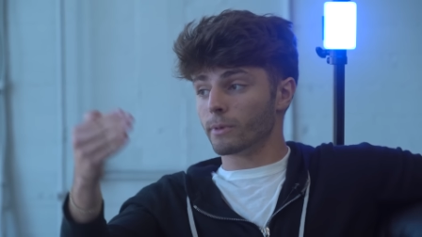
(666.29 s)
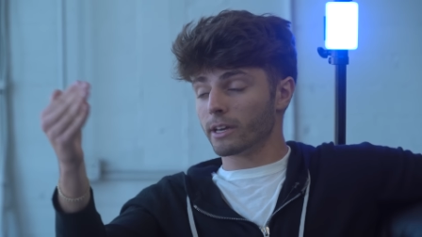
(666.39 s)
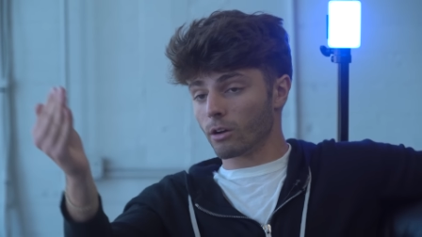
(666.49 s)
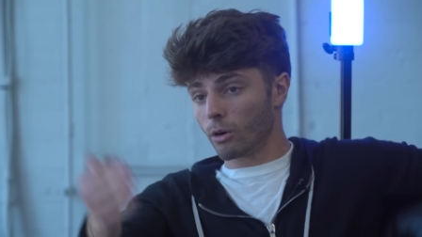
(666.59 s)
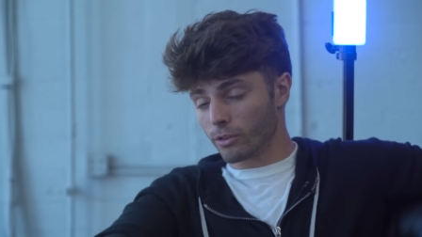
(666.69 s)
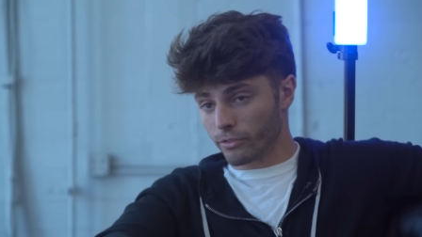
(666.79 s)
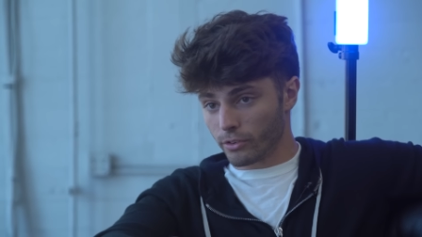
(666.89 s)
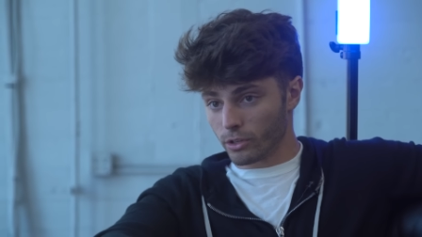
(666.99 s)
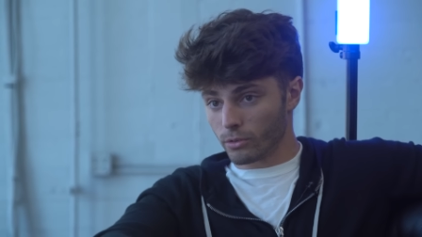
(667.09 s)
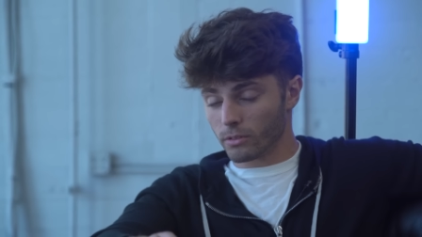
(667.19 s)
to make it hard
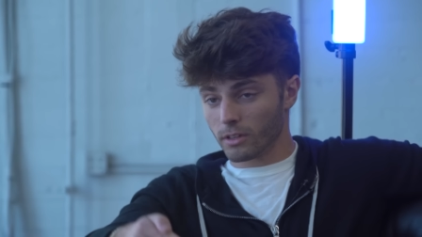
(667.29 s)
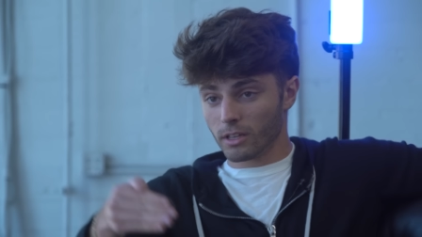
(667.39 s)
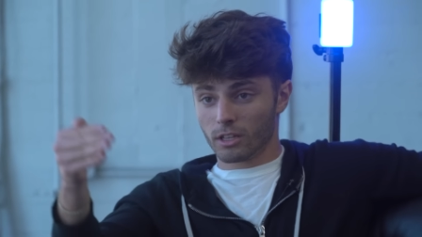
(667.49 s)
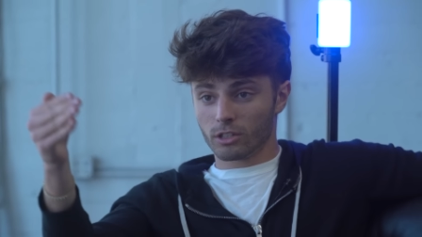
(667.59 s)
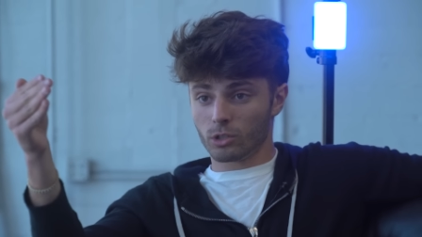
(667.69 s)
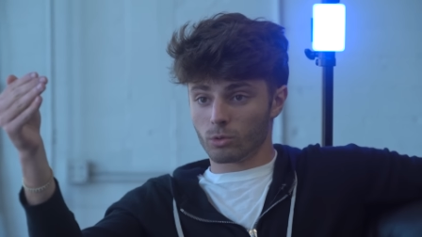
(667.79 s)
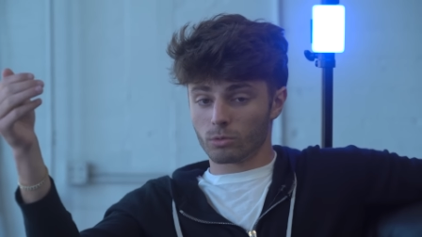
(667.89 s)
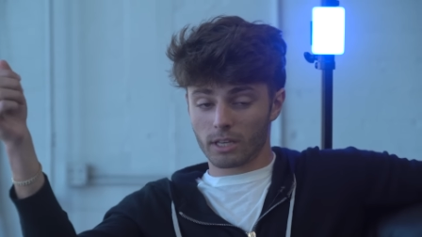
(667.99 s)
for you to